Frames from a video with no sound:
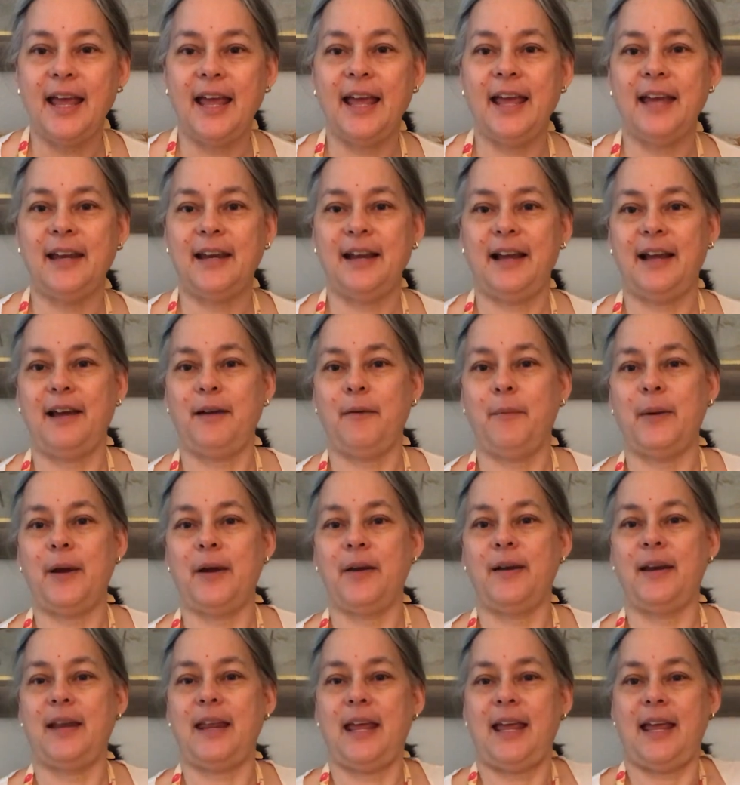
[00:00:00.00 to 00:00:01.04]
and I wear
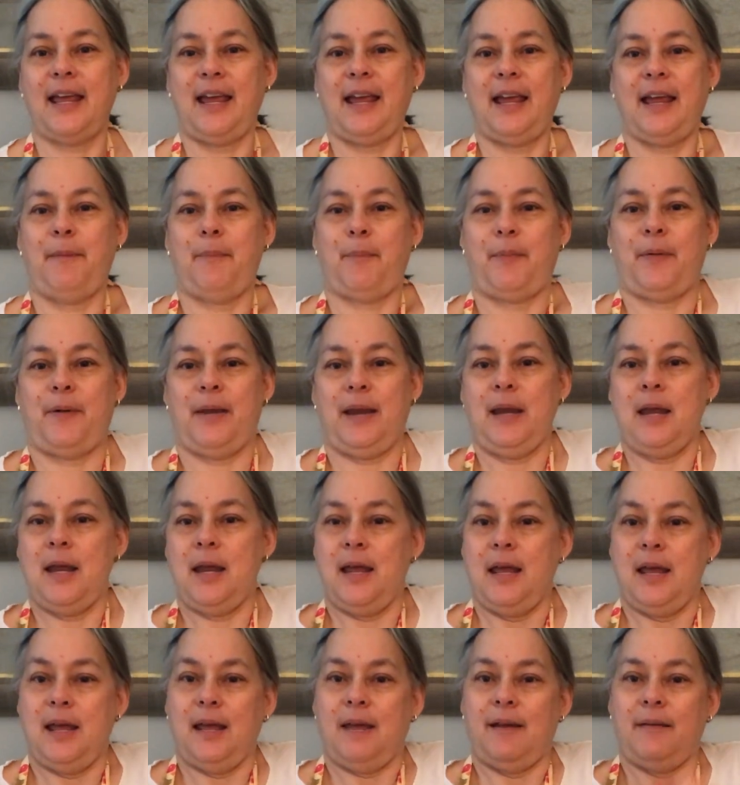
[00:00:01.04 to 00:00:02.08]
an apron
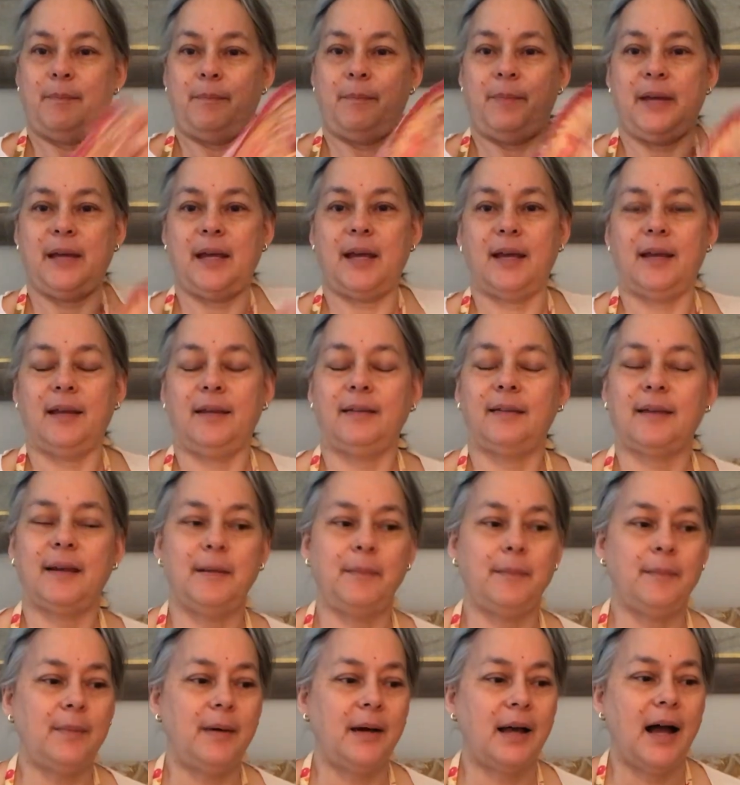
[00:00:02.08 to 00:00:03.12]
because
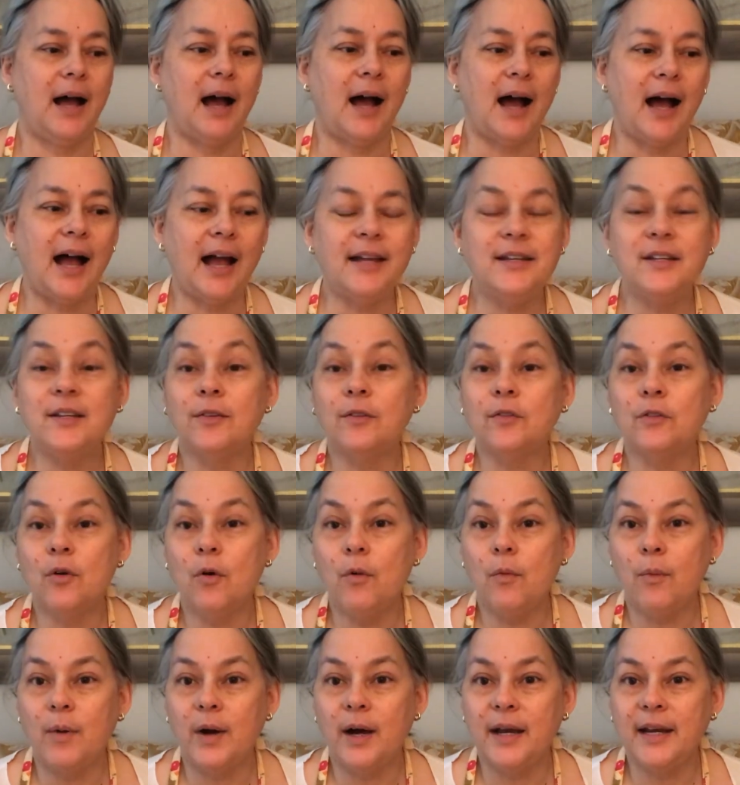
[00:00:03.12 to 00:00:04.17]
um, I just
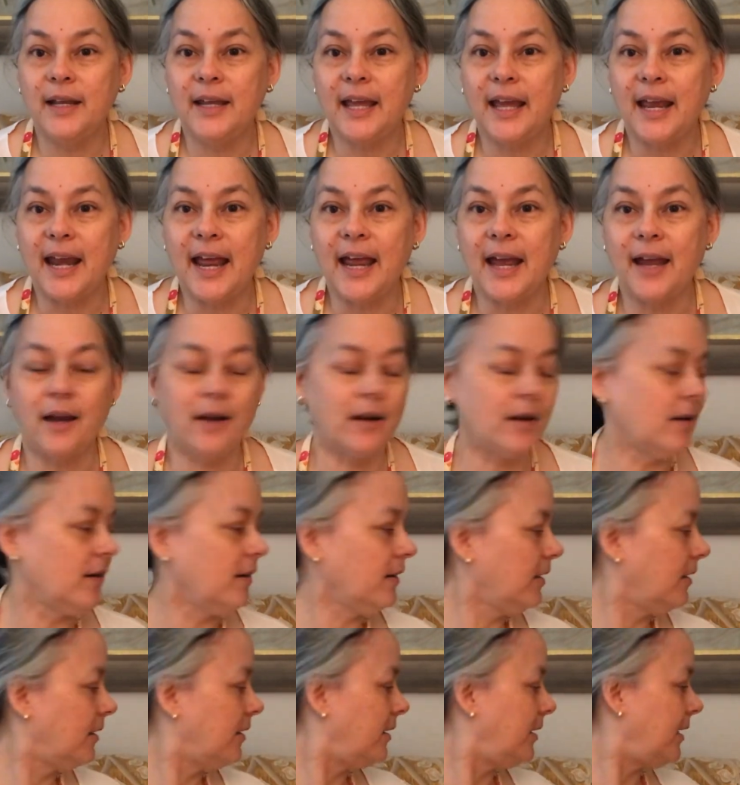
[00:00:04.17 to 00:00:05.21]
don't want to get
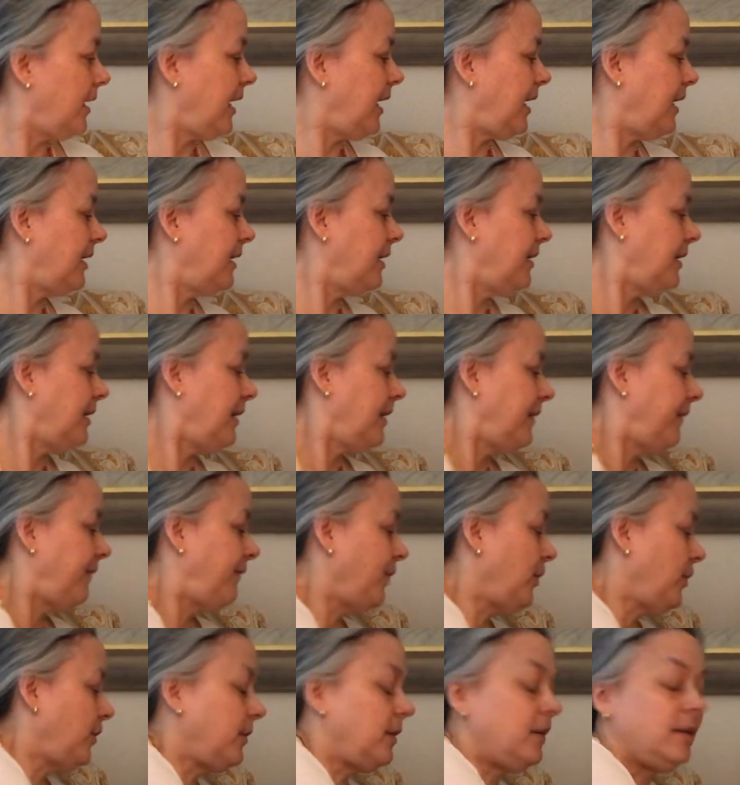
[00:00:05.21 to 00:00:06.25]
hair in the
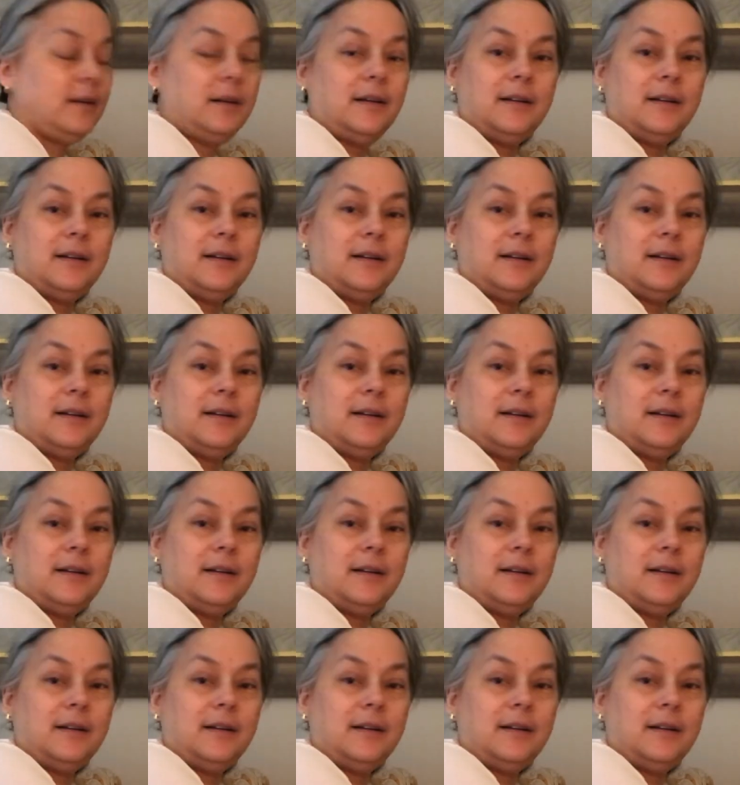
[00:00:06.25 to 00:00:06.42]
food.